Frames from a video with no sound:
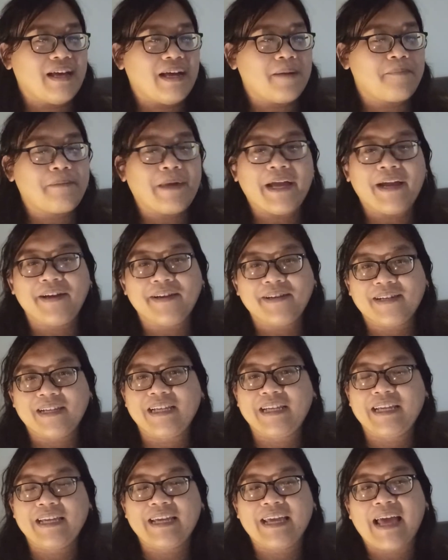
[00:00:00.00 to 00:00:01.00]

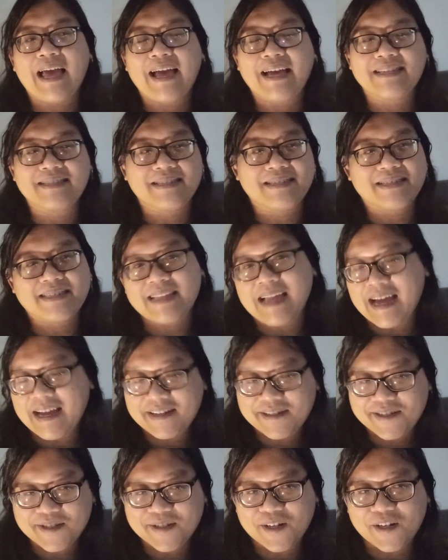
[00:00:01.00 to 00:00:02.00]
apparently, he has a
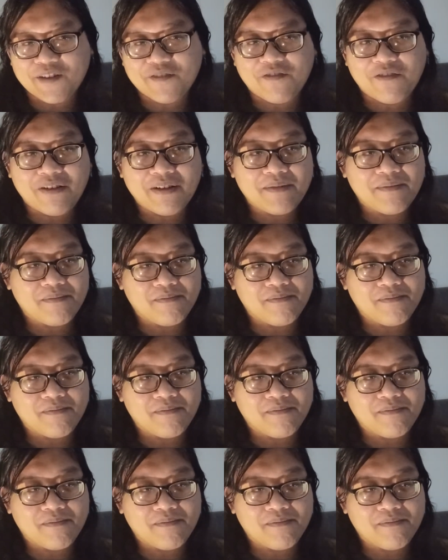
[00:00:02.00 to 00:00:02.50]
stash of